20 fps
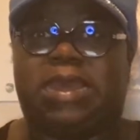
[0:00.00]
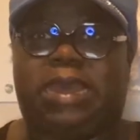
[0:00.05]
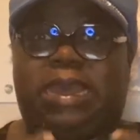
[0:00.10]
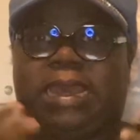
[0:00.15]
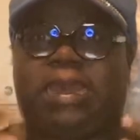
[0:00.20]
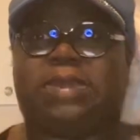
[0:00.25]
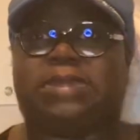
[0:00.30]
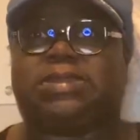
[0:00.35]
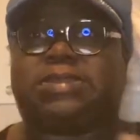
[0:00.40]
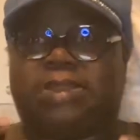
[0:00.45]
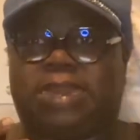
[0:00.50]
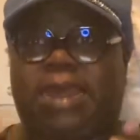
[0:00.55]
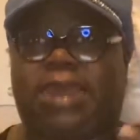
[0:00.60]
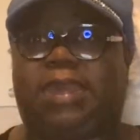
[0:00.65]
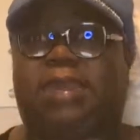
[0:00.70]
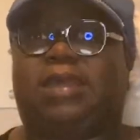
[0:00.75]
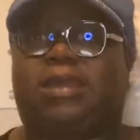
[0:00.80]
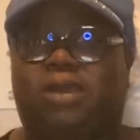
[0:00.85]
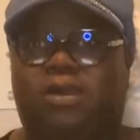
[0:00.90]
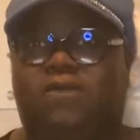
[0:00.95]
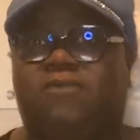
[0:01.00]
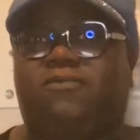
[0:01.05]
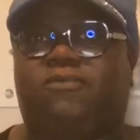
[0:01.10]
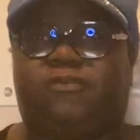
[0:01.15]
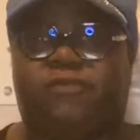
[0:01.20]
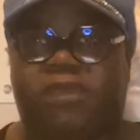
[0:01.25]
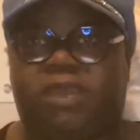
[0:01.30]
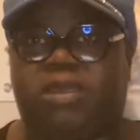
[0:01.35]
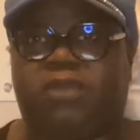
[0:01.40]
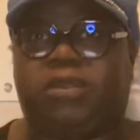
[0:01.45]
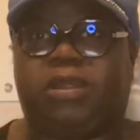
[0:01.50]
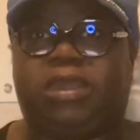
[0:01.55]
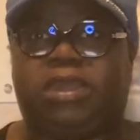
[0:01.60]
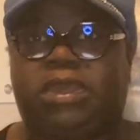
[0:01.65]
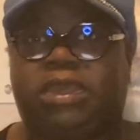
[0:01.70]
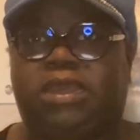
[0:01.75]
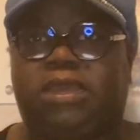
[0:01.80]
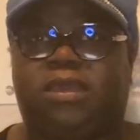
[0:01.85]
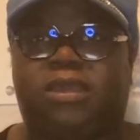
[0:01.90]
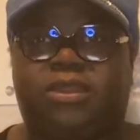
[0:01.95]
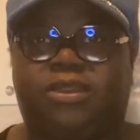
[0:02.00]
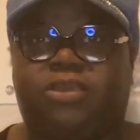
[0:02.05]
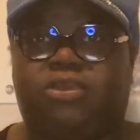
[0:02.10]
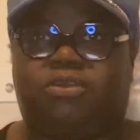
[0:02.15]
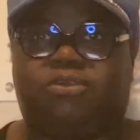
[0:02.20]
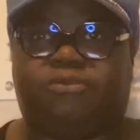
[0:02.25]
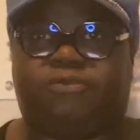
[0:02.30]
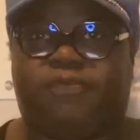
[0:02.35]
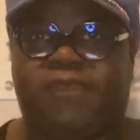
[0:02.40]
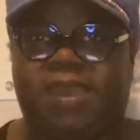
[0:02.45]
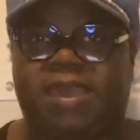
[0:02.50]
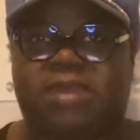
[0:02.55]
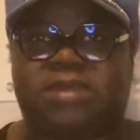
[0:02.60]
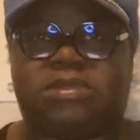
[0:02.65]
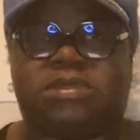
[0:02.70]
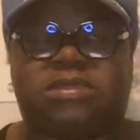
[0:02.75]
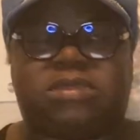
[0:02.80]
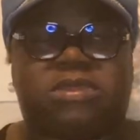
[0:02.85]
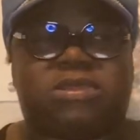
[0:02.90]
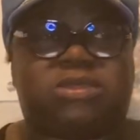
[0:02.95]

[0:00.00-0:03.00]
it's like very in your face.